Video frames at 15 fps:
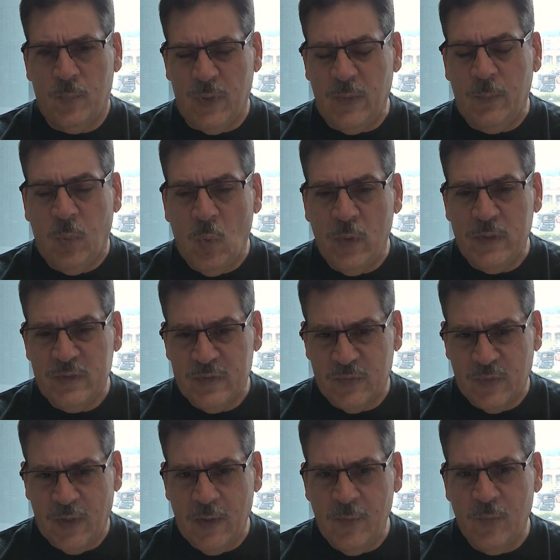Be points
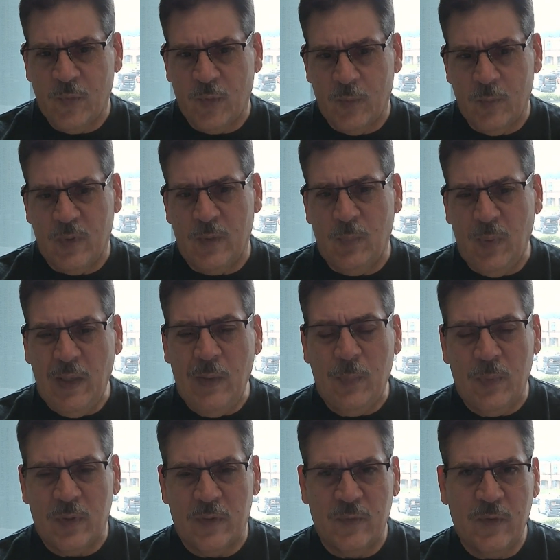of comfort, be
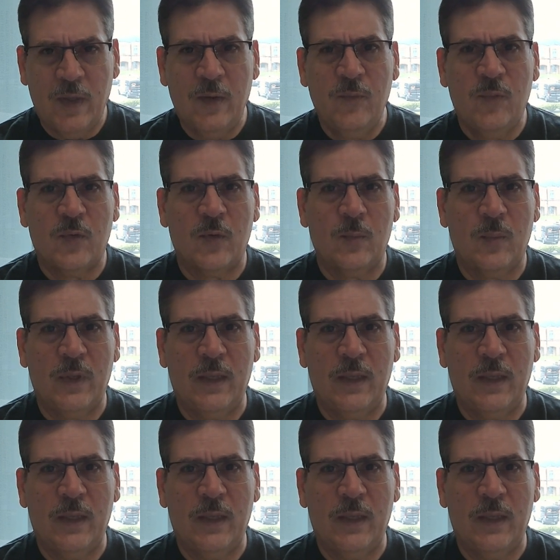people of comfort,